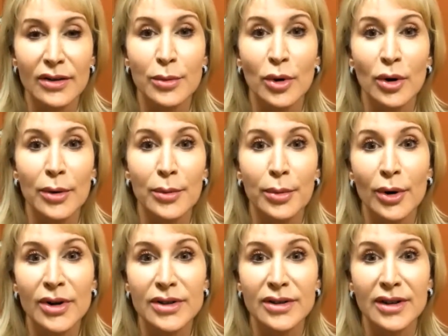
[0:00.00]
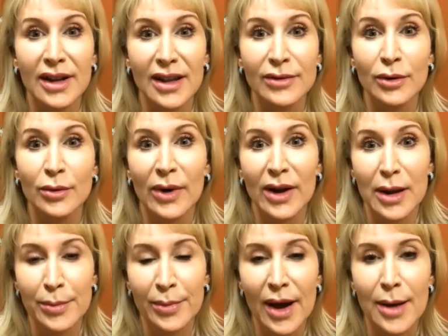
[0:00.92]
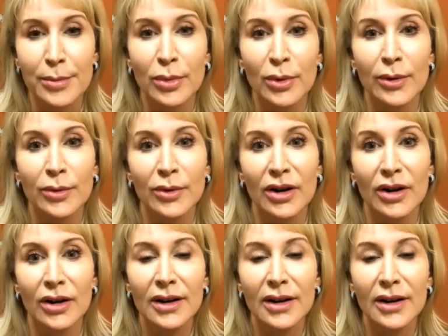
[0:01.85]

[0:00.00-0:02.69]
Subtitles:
the more important even ramp up when we're,